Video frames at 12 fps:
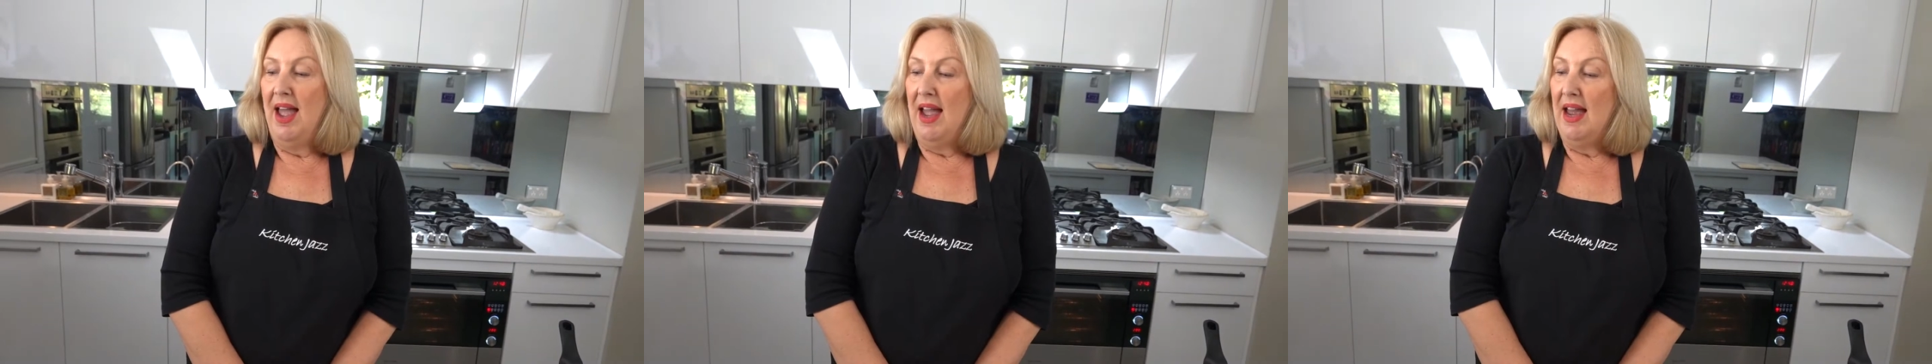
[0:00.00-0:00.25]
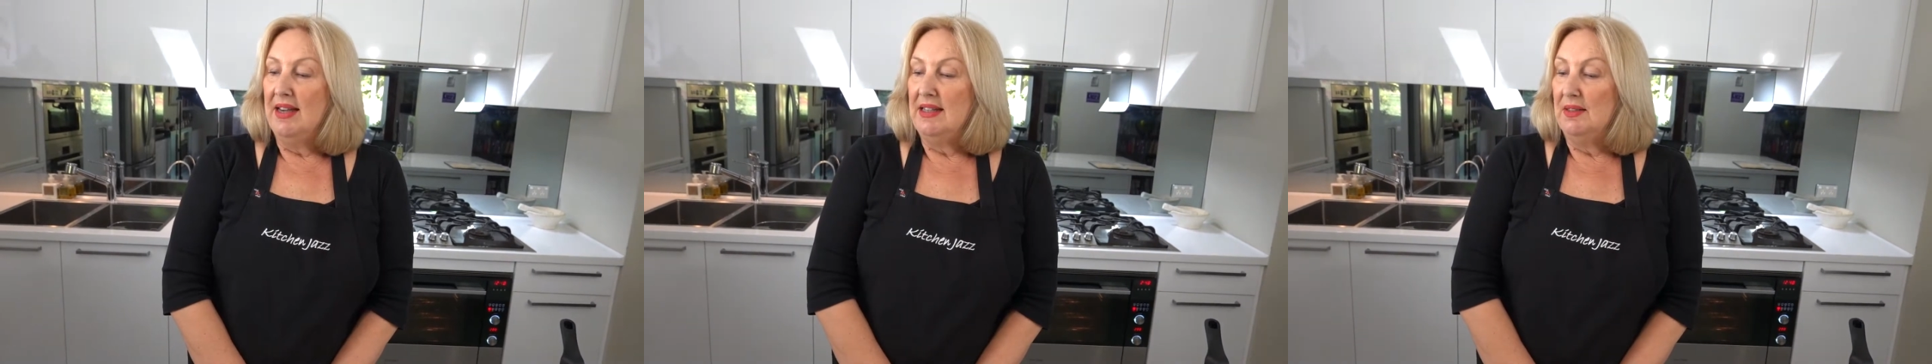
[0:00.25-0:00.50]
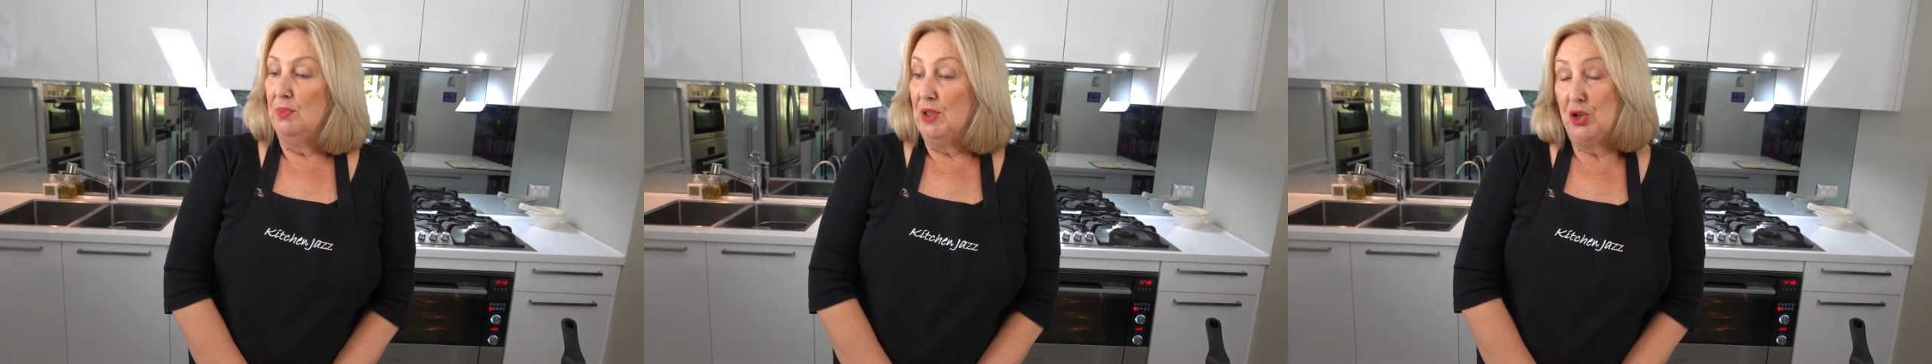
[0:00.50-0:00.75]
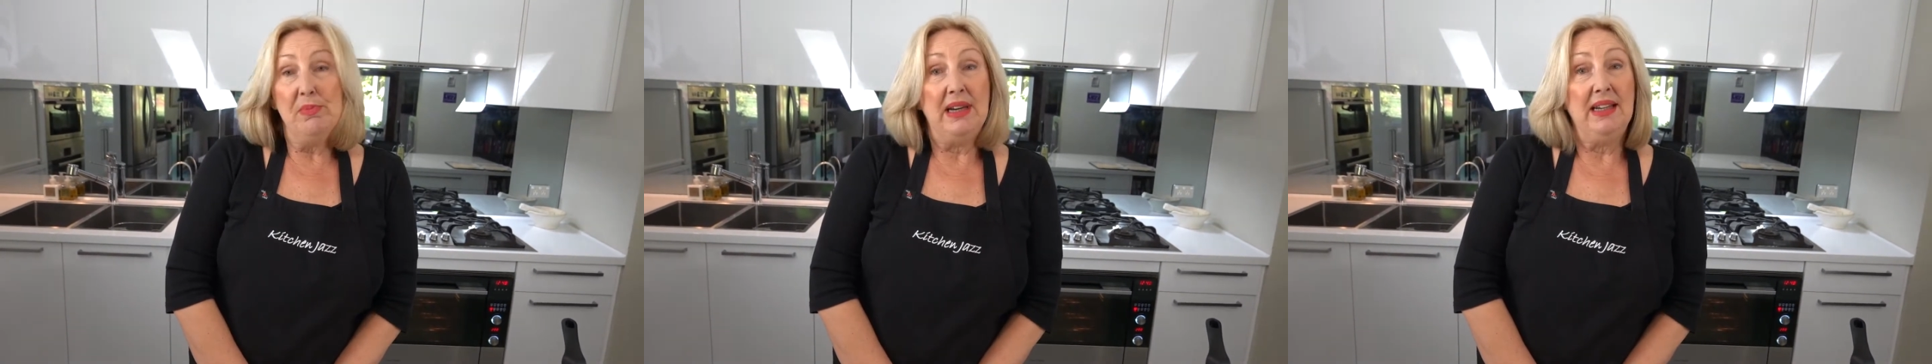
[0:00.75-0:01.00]
and
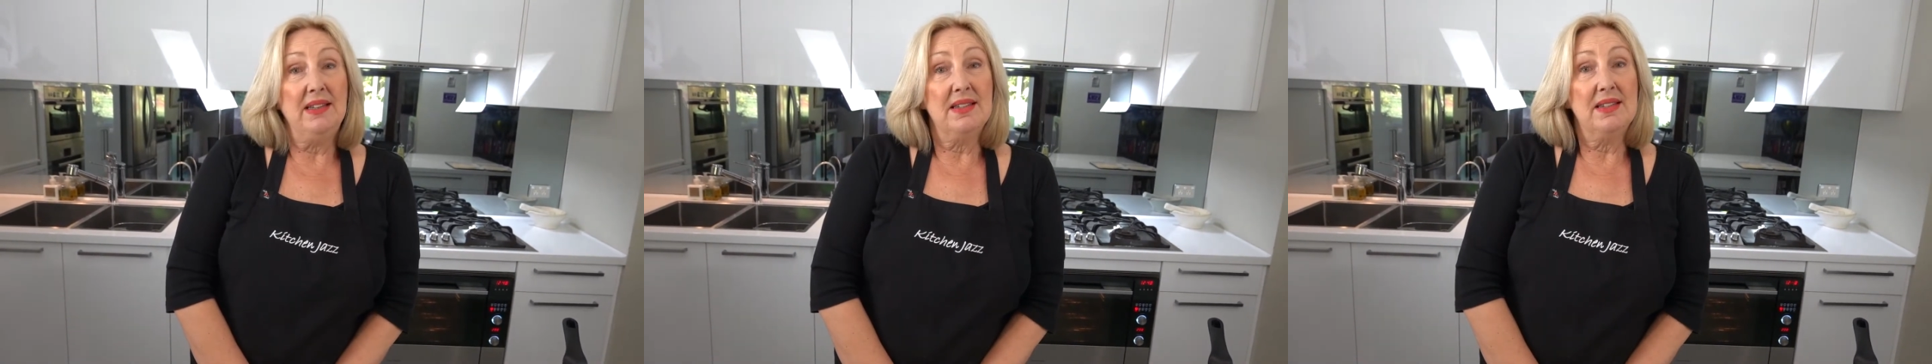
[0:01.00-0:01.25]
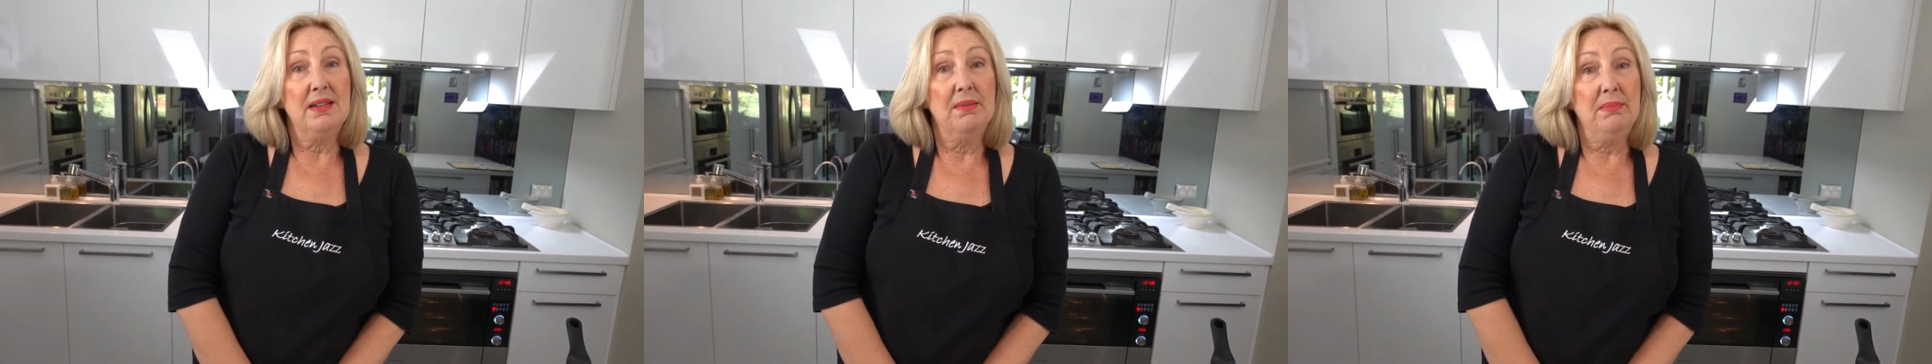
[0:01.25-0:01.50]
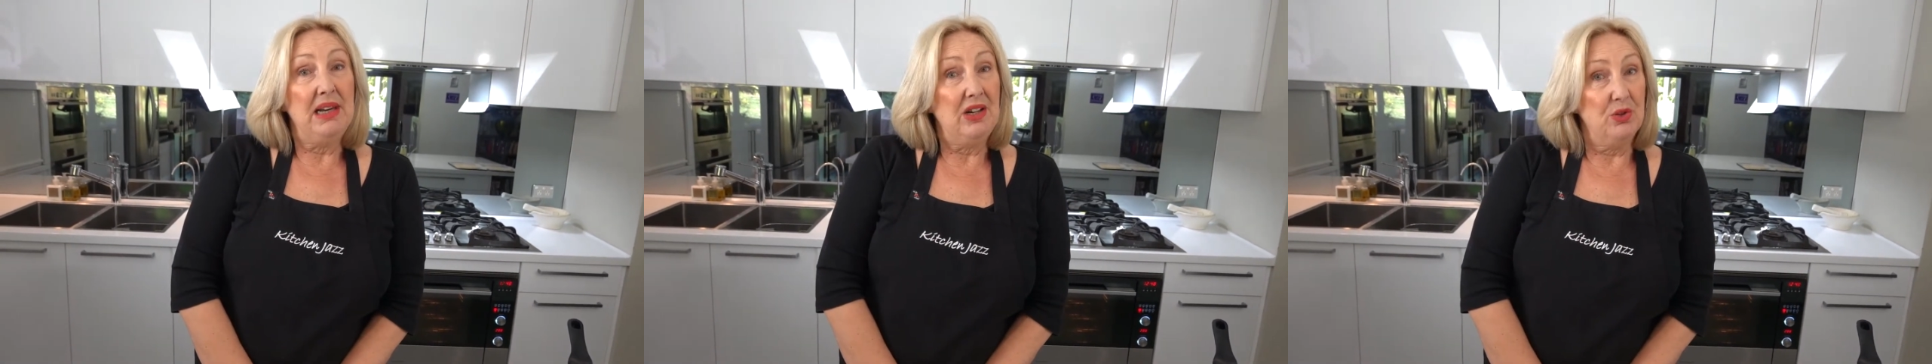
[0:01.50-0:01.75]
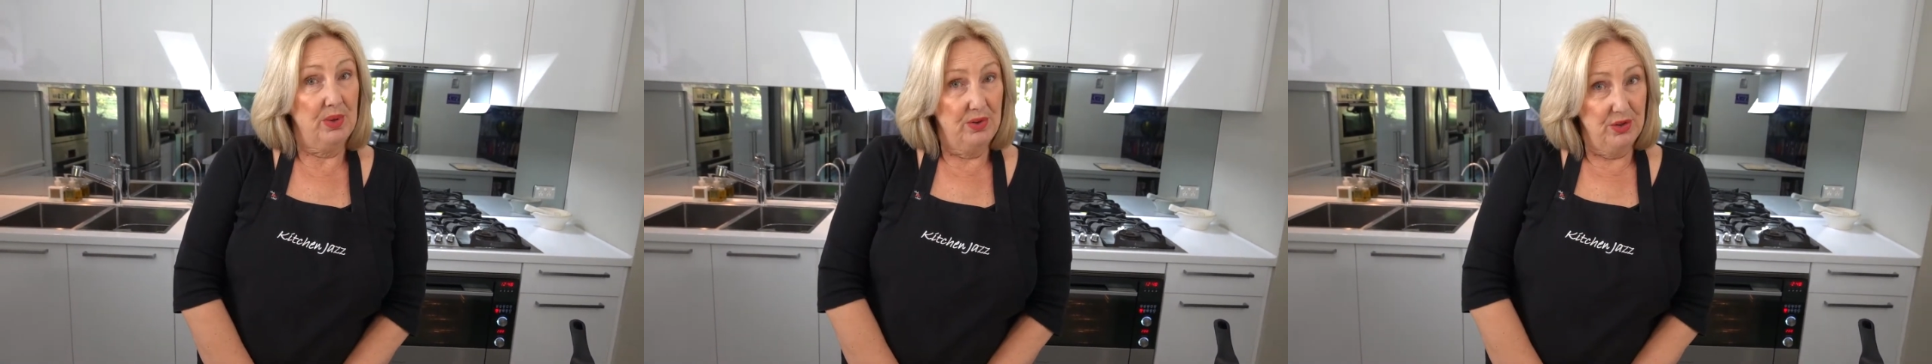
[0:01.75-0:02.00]
which means
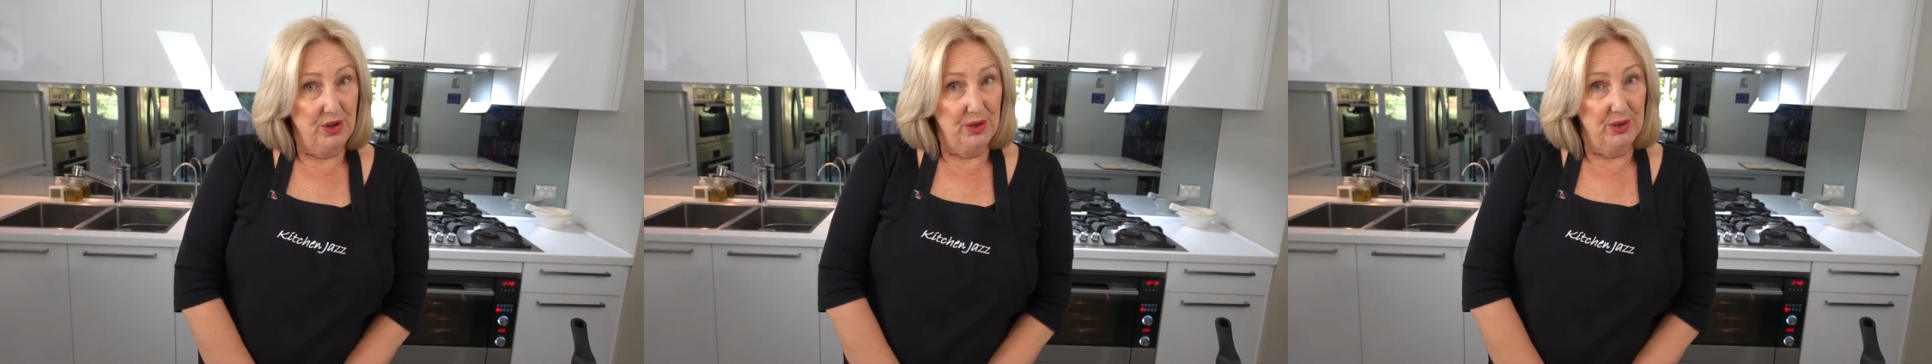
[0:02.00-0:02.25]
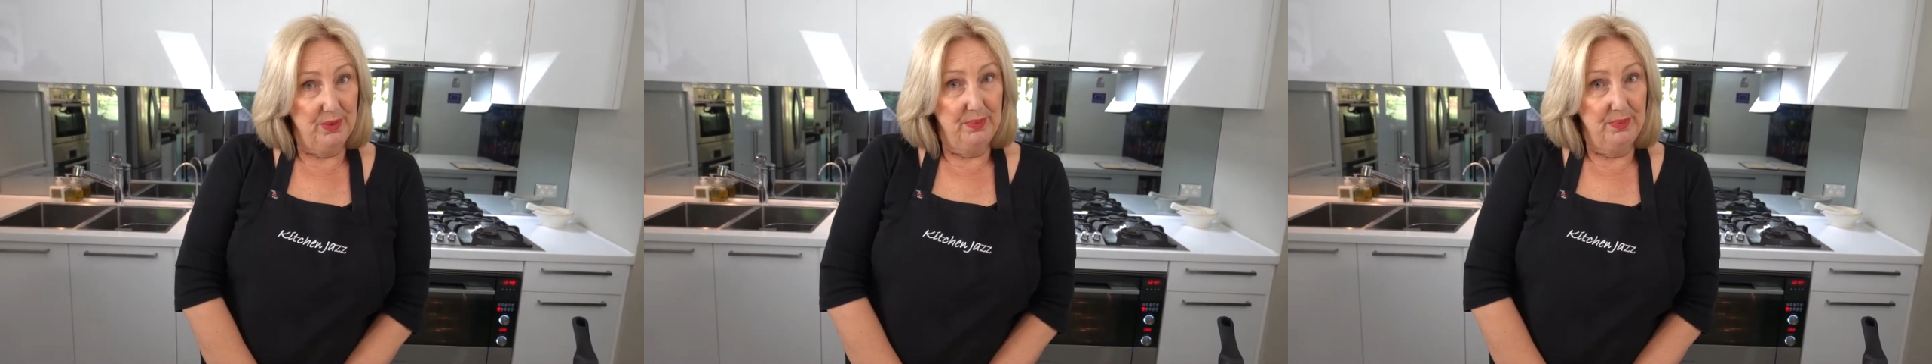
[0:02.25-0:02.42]
meat with dough.